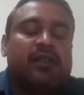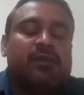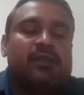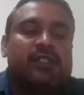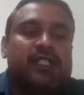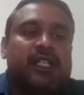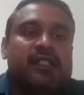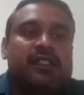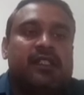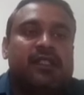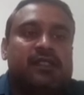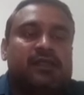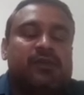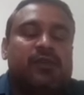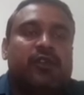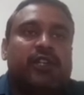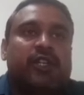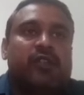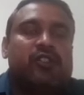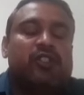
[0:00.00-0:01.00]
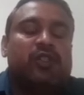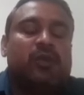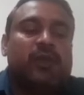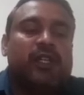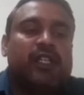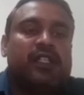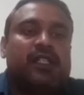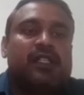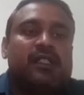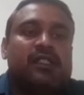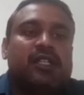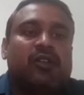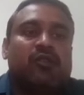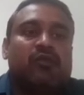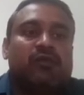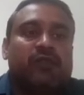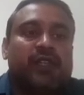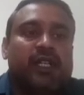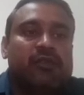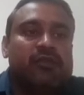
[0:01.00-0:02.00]
of changes produced by the
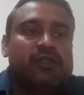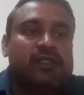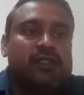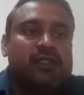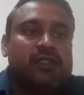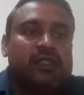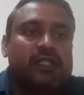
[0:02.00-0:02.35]
sound waves,